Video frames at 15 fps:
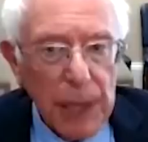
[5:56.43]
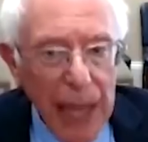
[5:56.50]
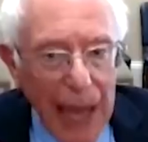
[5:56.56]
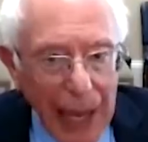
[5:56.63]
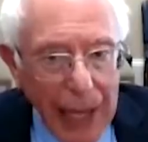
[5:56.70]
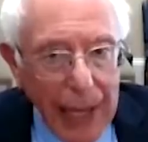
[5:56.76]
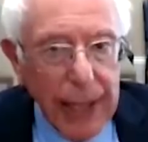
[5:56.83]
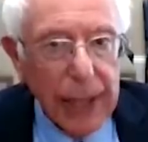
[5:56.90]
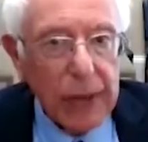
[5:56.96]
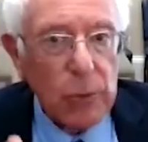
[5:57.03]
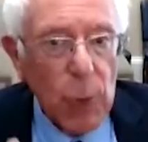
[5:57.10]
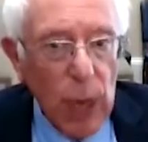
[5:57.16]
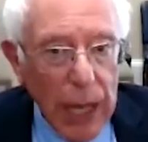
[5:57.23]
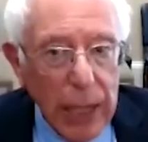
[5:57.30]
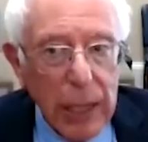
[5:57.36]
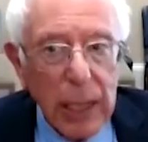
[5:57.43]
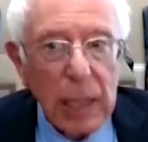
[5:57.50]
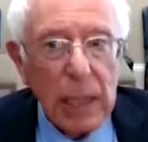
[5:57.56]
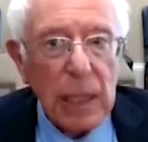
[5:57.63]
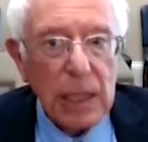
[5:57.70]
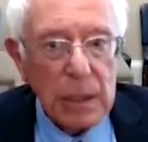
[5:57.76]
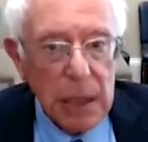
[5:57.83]
black and white
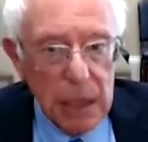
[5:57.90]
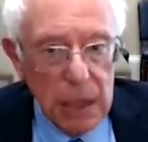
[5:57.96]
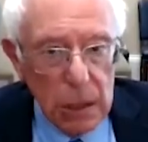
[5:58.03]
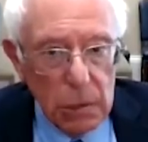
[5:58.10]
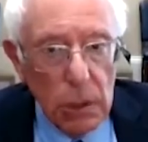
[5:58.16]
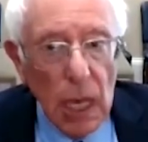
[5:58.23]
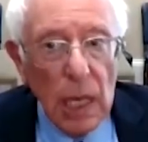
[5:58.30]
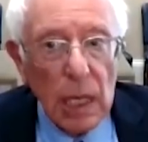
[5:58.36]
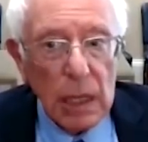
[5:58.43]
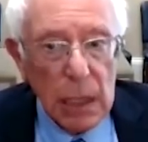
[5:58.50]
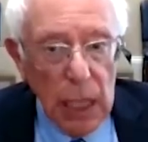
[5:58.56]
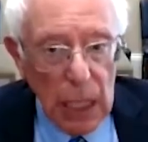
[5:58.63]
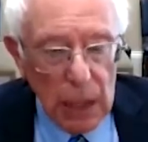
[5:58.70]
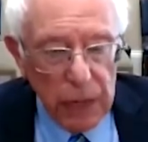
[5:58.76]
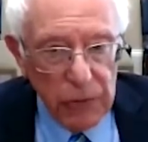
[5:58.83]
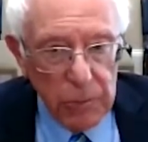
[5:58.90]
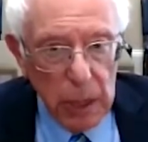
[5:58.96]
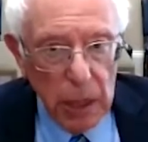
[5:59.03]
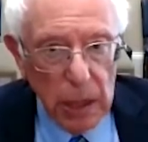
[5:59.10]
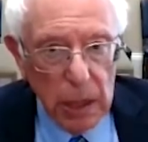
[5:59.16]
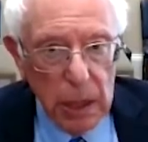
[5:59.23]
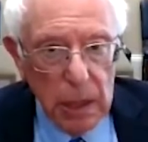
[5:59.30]
and Latino, Native
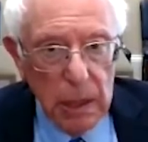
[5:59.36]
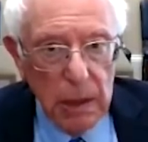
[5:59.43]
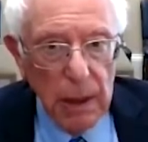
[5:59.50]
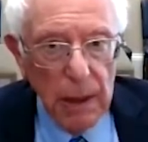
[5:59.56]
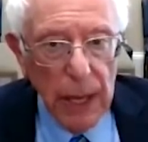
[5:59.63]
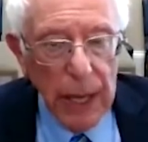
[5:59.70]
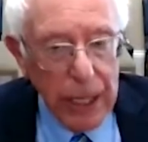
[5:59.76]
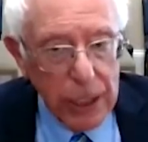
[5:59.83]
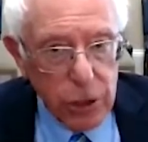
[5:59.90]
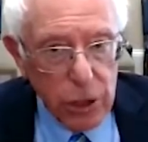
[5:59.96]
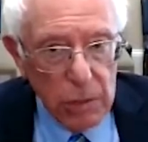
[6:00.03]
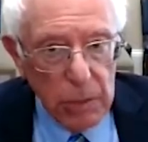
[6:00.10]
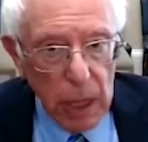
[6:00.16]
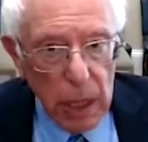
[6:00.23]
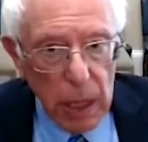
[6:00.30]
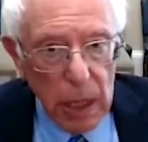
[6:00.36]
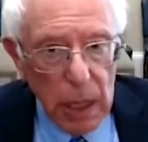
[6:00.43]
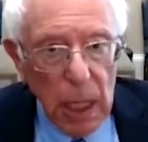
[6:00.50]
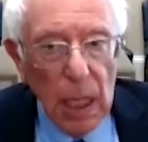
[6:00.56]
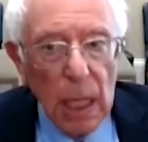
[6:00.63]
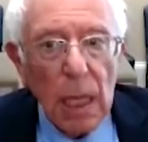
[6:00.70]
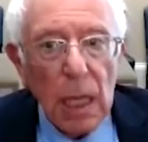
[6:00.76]
American, Asian
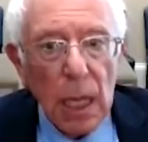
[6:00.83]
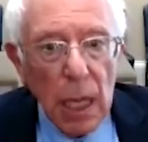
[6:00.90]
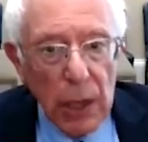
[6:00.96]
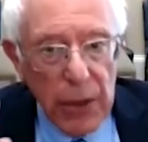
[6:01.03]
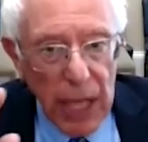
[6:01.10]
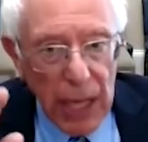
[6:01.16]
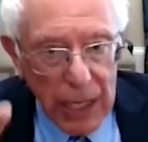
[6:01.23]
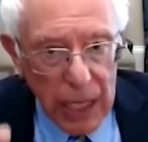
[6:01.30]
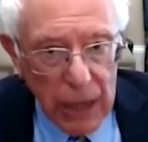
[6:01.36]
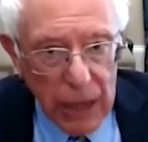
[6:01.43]
American, that